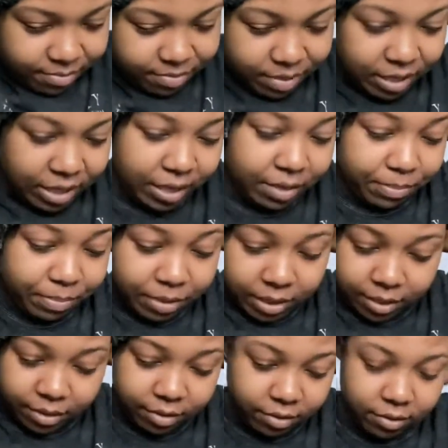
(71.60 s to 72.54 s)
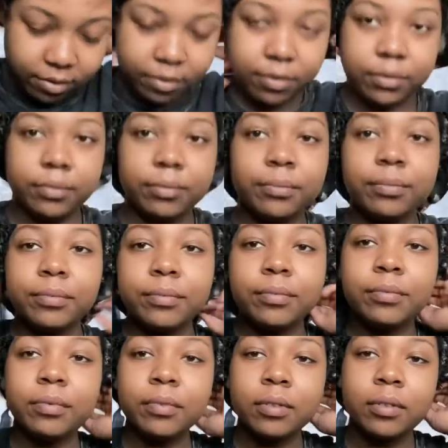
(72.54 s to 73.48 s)
that up in there.
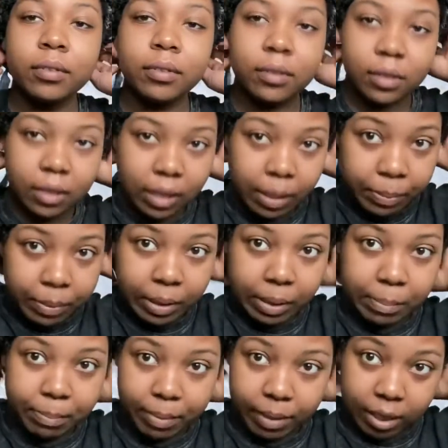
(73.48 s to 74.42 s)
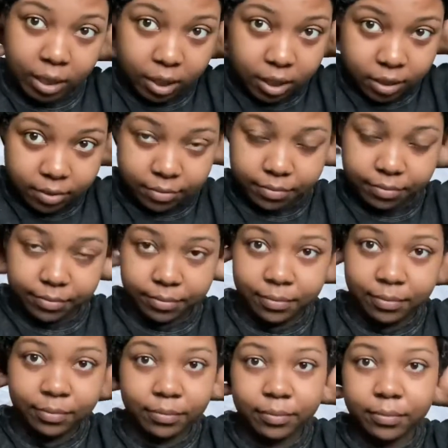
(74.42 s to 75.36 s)
Up in the bonnet.
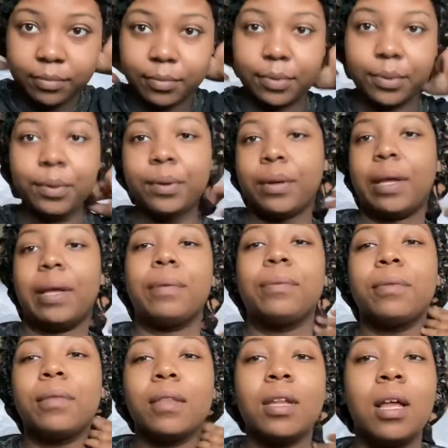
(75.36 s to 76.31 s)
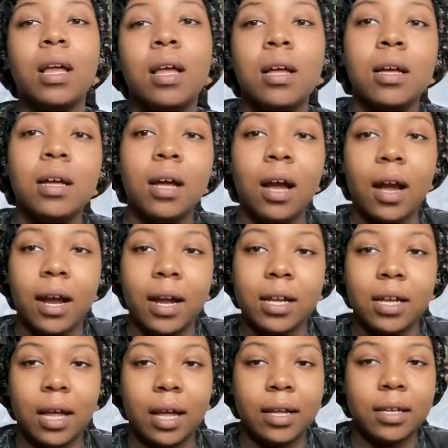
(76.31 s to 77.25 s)
Okay. All
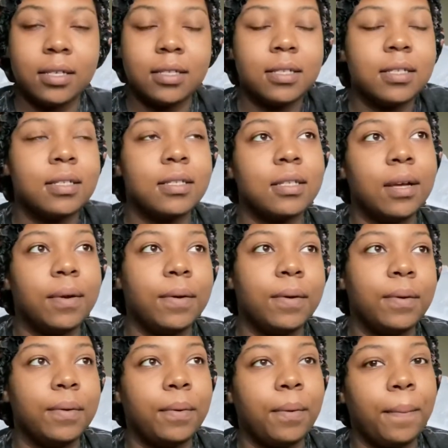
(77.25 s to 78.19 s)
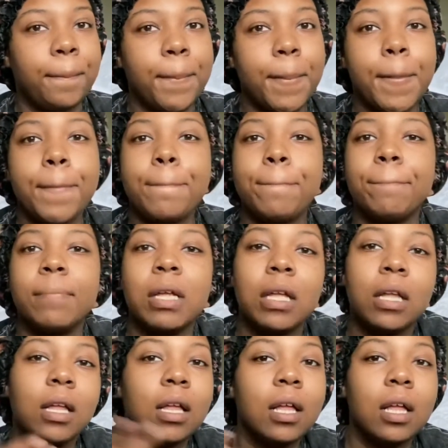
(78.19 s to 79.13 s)
right, guys. So
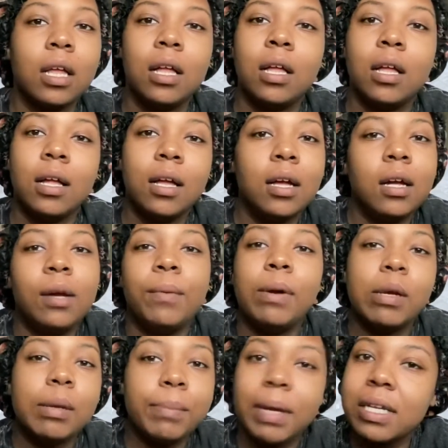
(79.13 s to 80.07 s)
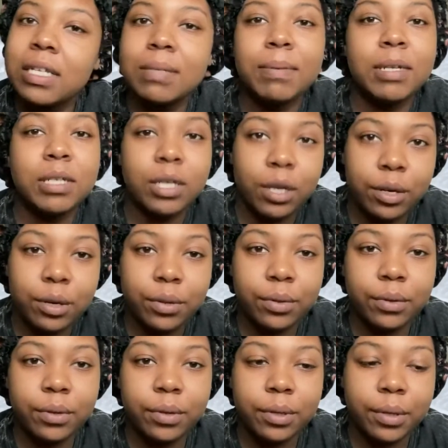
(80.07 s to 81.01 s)
welcome back to my channel.
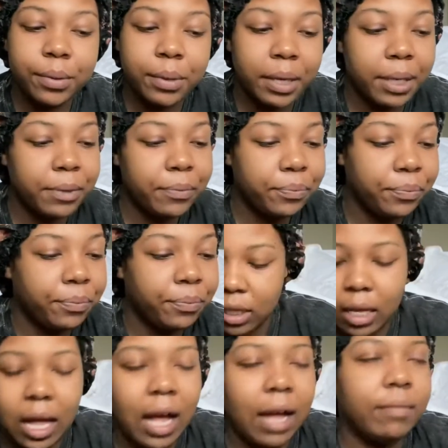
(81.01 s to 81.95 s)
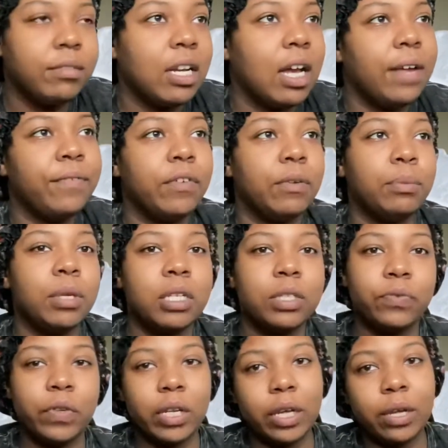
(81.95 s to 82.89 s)
Okay. I've tried filming
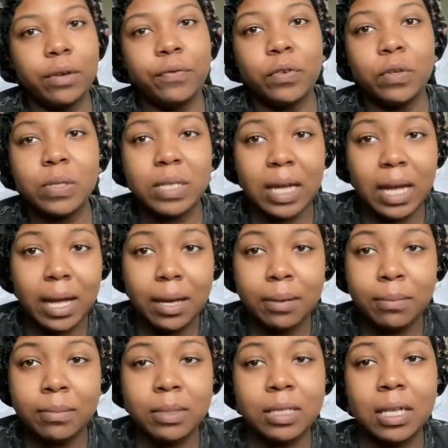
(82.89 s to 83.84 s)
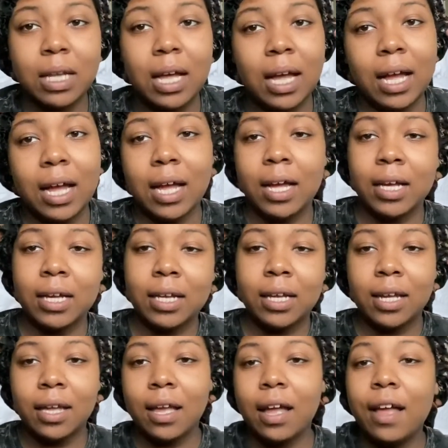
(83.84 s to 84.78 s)
this video a few times.
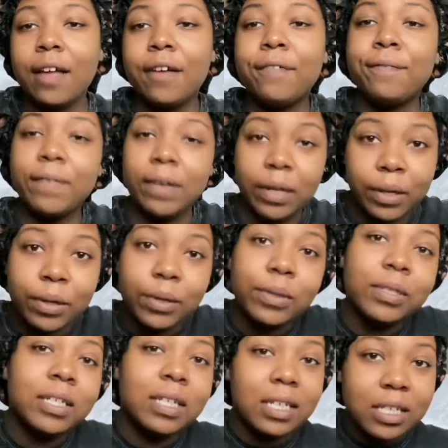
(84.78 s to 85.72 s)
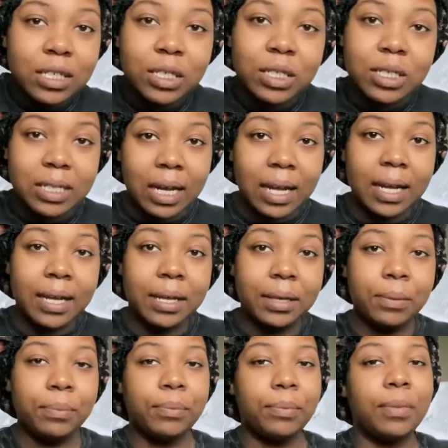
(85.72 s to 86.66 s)
I have failed each
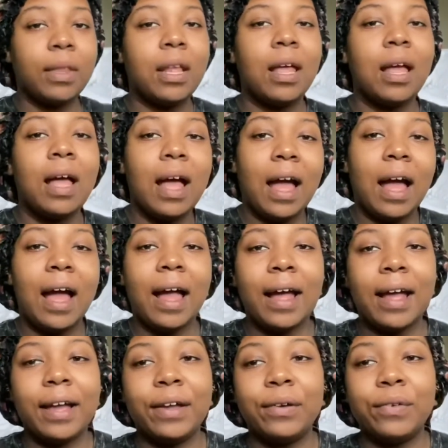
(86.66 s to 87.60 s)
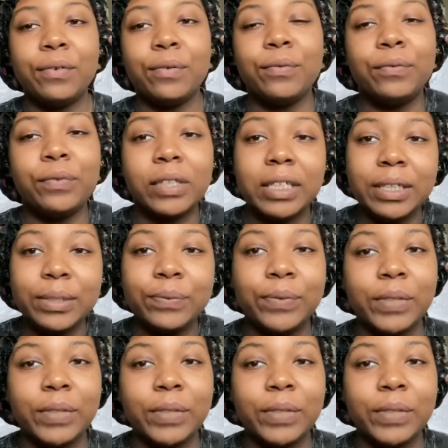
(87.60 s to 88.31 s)
time. I really